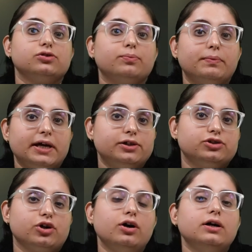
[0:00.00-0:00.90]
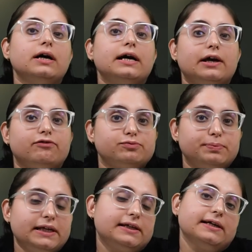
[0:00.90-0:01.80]
So make sure if
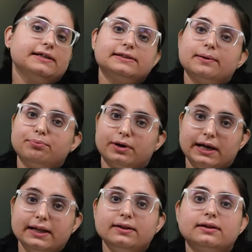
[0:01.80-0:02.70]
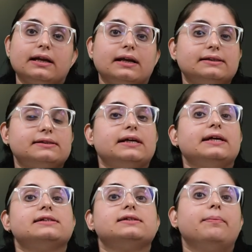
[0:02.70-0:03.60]
speaking is the brain, then
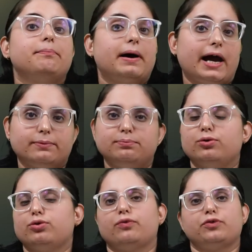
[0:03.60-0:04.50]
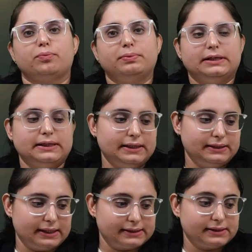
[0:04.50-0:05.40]
listening is the backbone of your
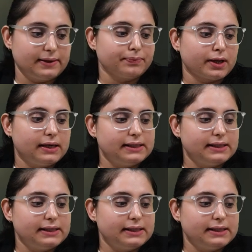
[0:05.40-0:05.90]
PTE test.